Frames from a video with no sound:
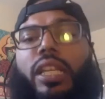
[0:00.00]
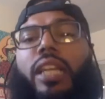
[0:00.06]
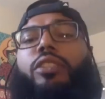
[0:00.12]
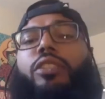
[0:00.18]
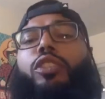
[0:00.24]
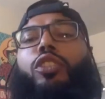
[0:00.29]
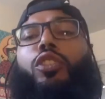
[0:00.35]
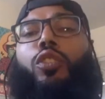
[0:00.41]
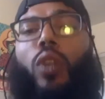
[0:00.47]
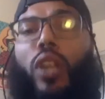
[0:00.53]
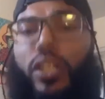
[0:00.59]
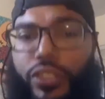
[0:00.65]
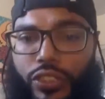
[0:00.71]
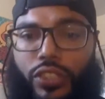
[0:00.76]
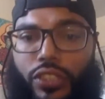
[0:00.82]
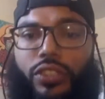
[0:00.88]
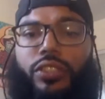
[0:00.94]
and
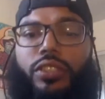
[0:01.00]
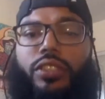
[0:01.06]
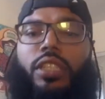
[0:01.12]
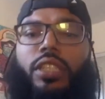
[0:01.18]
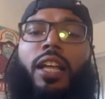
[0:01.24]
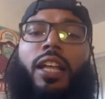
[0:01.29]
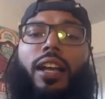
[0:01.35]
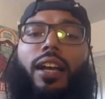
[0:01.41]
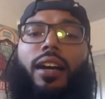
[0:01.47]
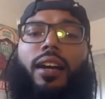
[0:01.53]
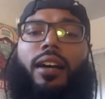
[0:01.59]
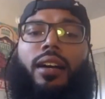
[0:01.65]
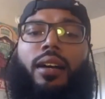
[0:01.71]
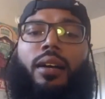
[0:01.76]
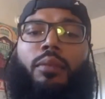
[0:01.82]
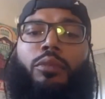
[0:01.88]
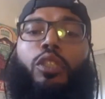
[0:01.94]
structures
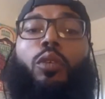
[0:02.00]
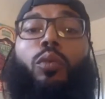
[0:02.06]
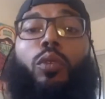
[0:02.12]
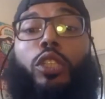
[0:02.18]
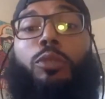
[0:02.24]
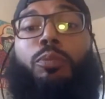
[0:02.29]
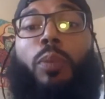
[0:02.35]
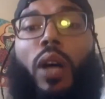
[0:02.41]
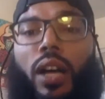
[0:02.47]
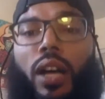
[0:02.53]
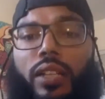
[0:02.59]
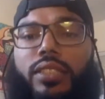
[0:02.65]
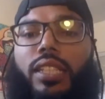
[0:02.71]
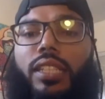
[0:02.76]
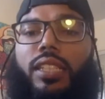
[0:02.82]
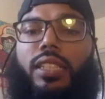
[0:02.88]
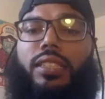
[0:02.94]
to respond
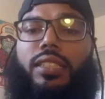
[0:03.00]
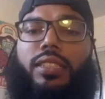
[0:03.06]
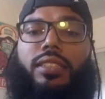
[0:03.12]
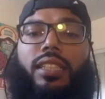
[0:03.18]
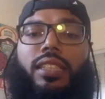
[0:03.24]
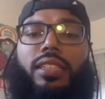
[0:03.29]
to these